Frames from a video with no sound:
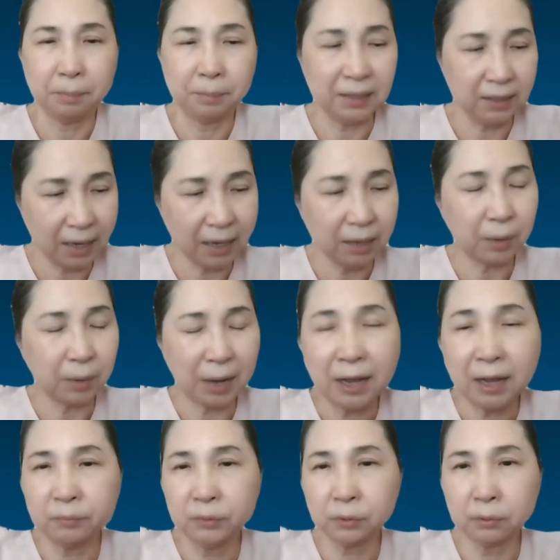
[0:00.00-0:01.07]
But yet I
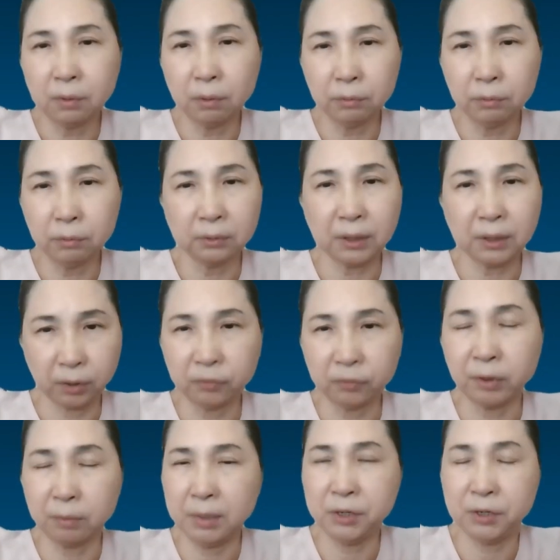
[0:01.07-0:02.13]
have to go through a
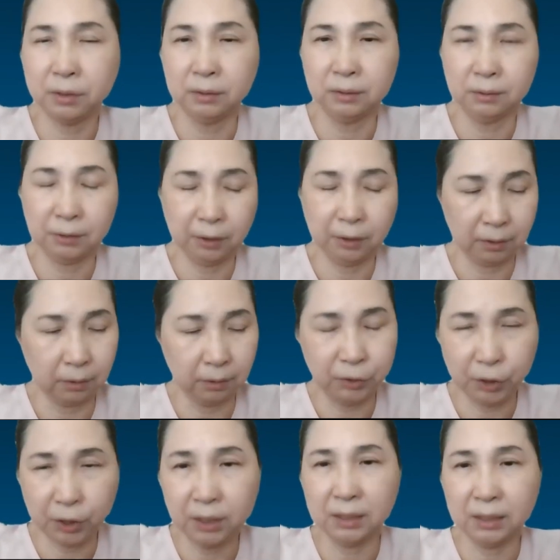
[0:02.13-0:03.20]
transformation,
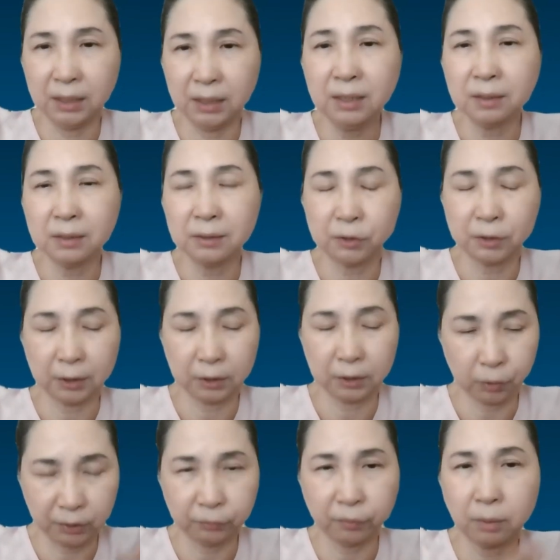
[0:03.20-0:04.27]
journey,
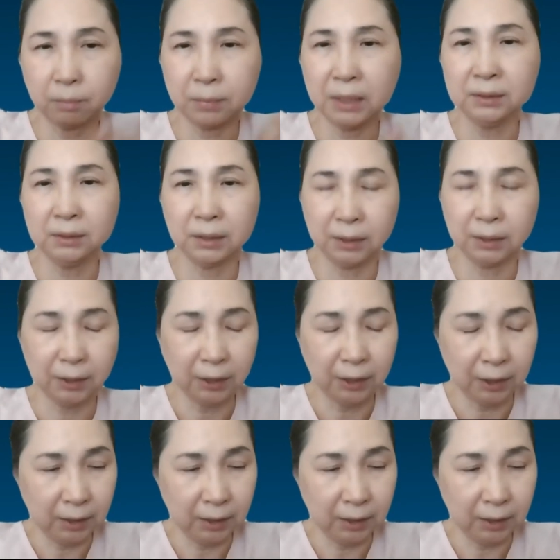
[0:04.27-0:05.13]
transforming the